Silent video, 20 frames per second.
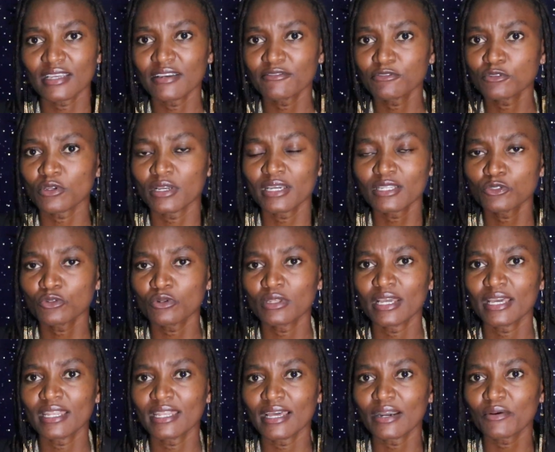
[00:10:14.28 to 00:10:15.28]
had to
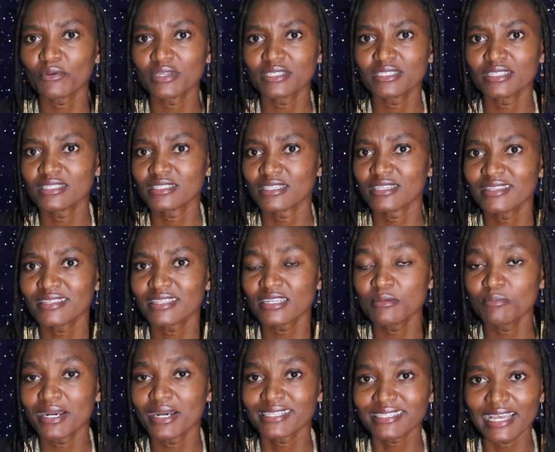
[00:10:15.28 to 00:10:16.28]
learn languages in
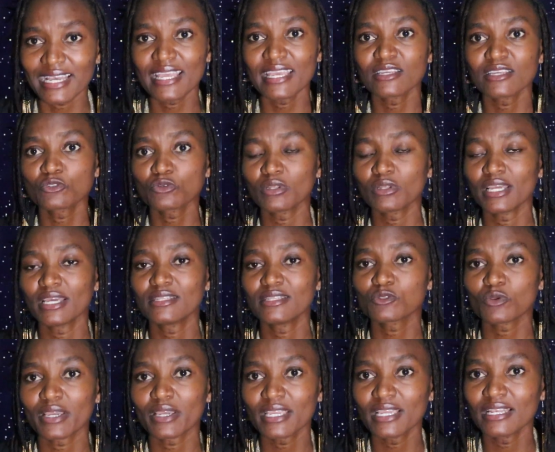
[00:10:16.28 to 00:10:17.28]
3 months. I had to learn
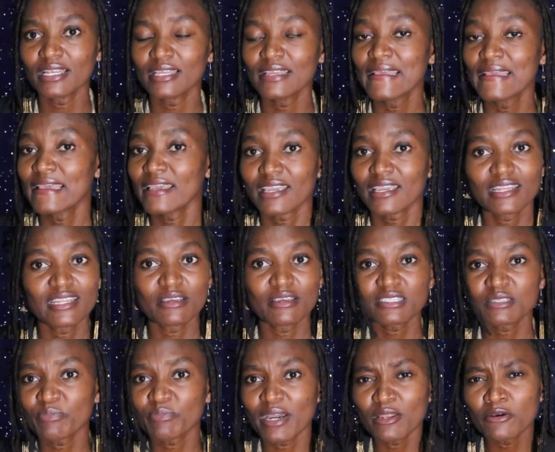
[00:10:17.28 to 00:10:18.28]
Swahili in
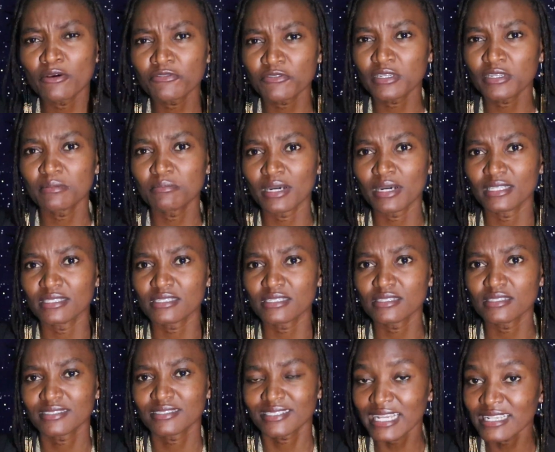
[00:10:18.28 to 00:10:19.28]
a span of 3
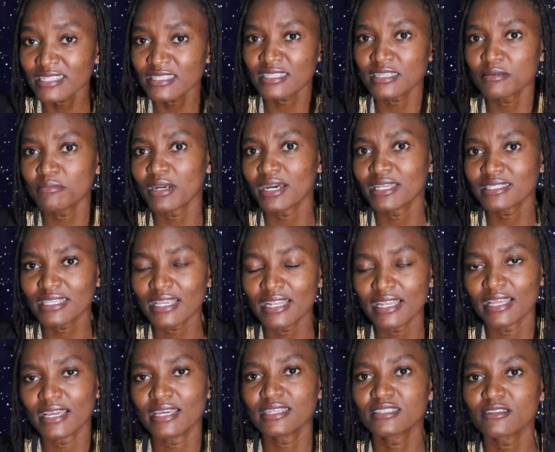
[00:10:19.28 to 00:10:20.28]
months. Just 3 months I
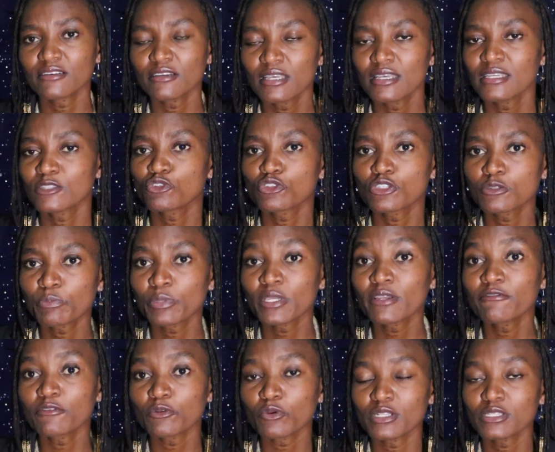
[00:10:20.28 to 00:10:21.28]
learned to
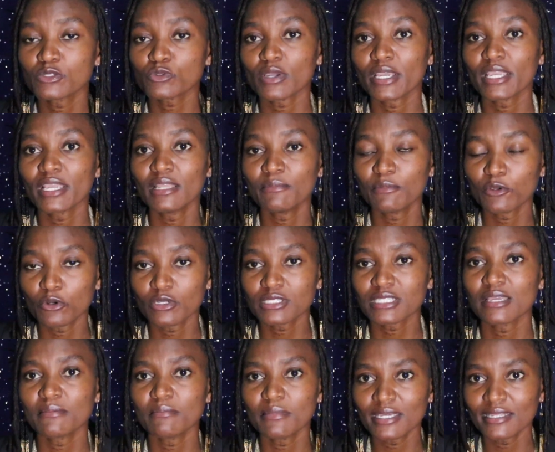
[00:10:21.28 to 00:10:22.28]
speak fluent Swahili
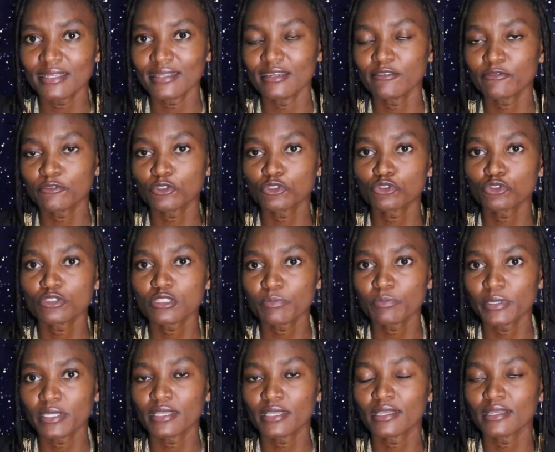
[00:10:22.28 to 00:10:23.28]
because I made an effort to
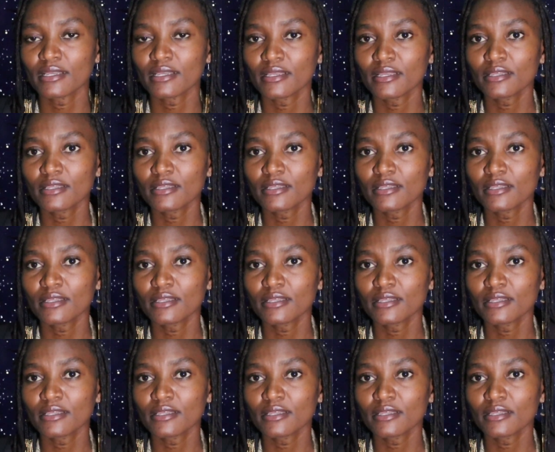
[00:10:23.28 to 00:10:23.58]
speak,